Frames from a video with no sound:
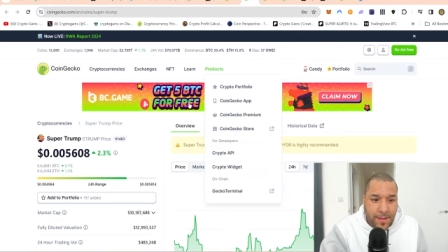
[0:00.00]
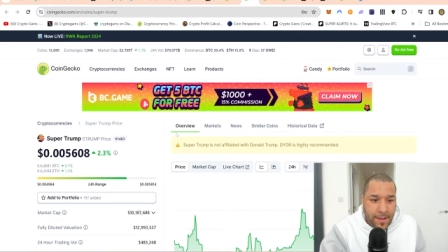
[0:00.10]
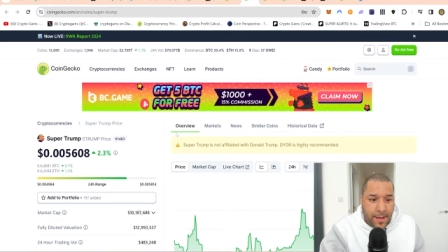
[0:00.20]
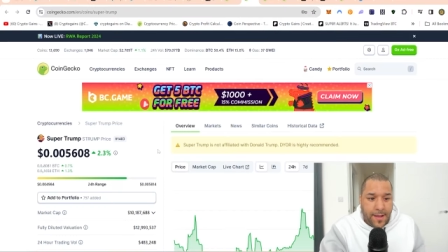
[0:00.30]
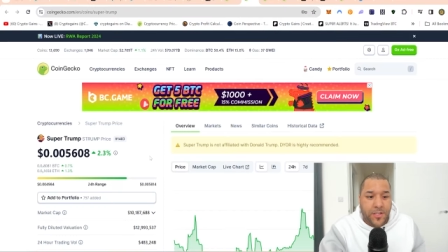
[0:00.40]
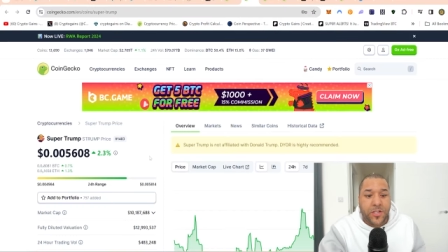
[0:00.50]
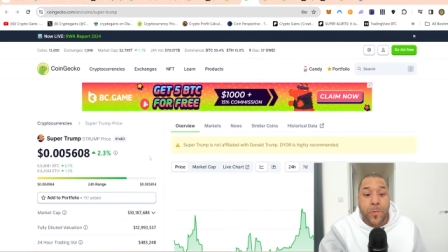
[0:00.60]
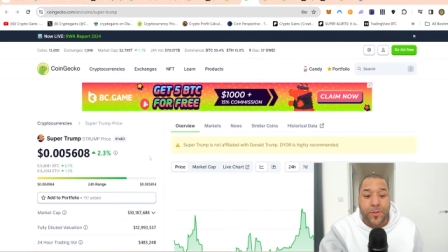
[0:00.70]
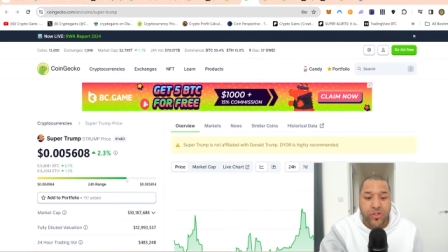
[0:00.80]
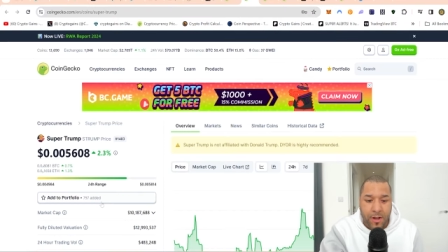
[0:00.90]
Uh,
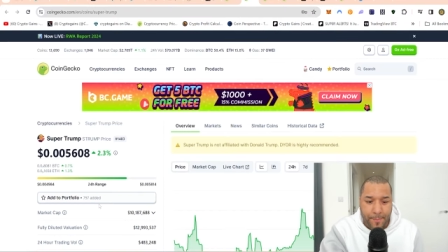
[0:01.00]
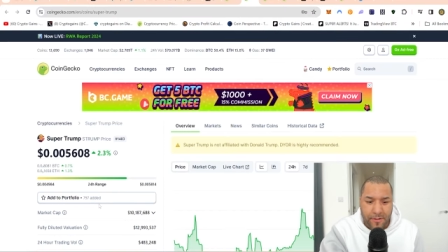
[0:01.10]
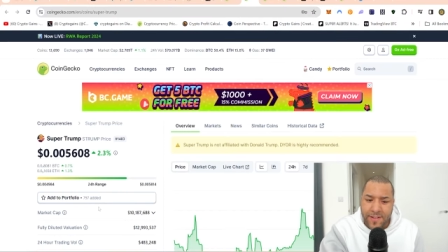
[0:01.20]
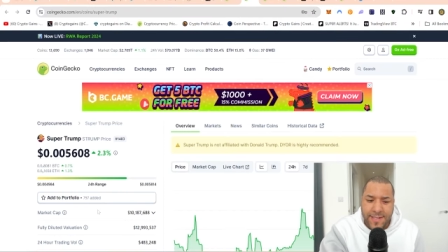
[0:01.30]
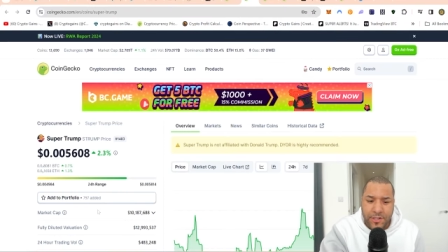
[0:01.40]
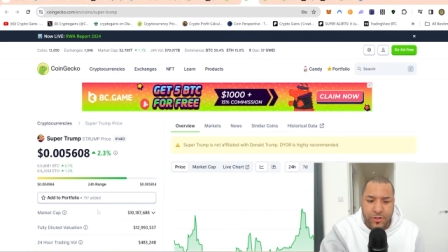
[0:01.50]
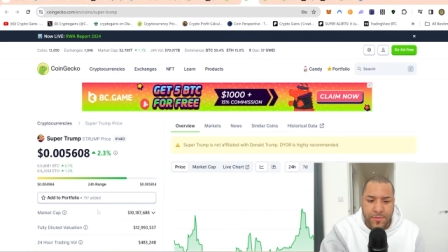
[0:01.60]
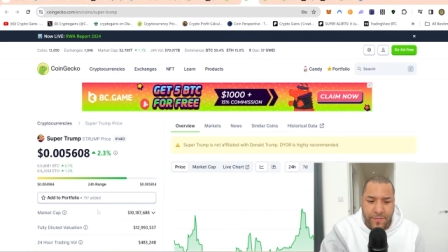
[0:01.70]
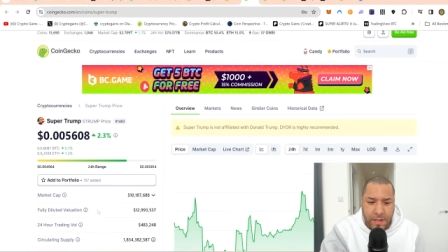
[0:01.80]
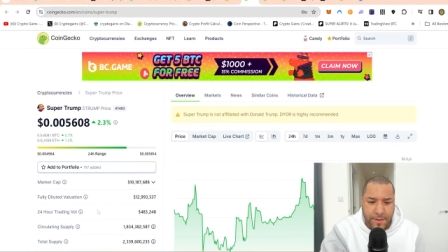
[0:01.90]
Super Trump. I recently
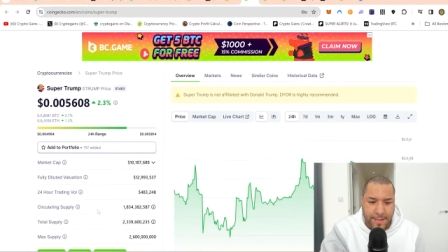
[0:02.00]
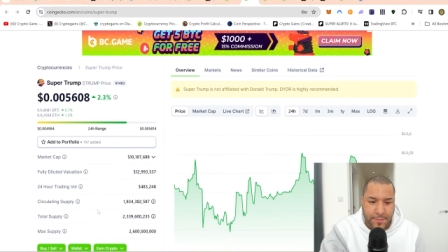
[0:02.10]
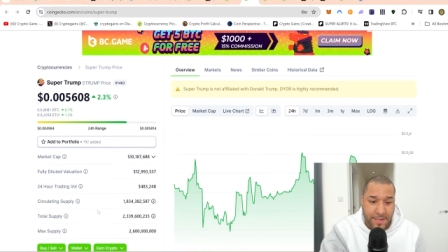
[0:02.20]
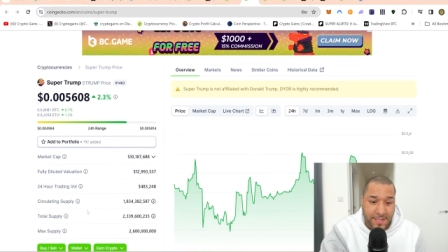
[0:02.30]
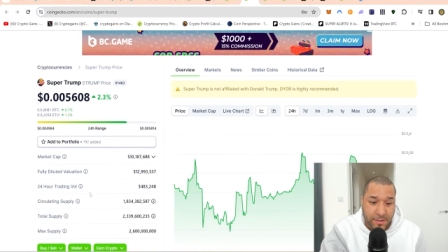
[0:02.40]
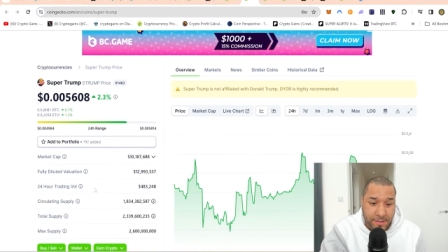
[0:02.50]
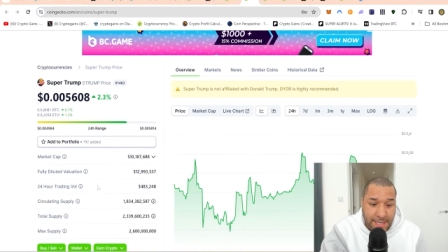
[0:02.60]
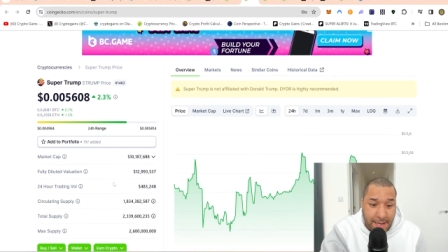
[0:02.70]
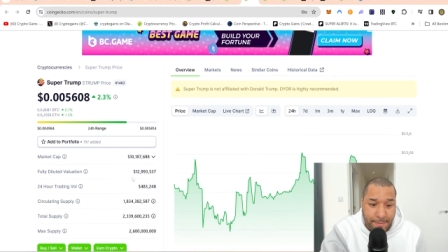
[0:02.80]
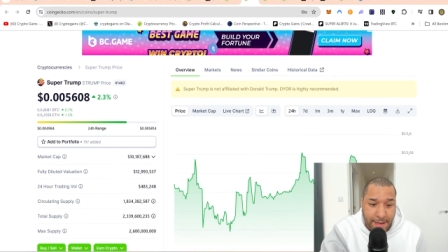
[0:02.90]
dropped a video on this. Well, this has got
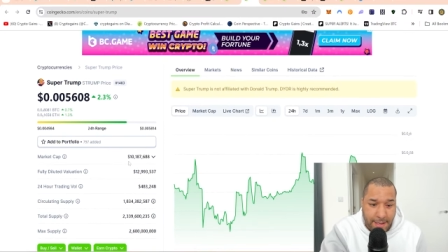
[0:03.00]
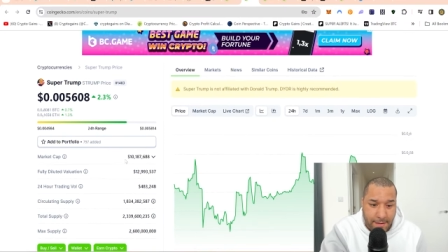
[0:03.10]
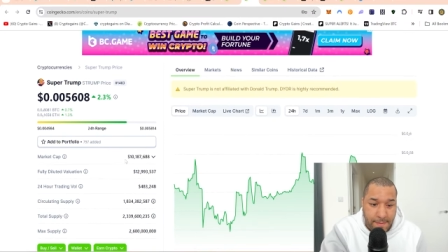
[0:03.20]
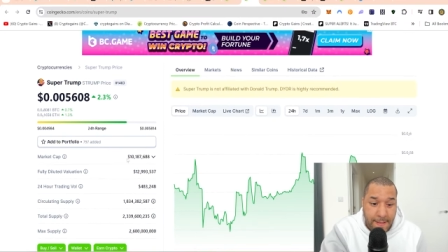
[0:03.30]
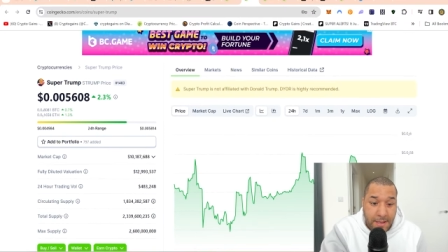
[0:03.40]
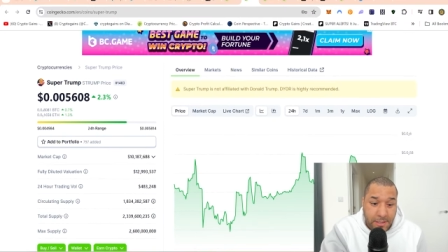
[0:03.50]
ten million.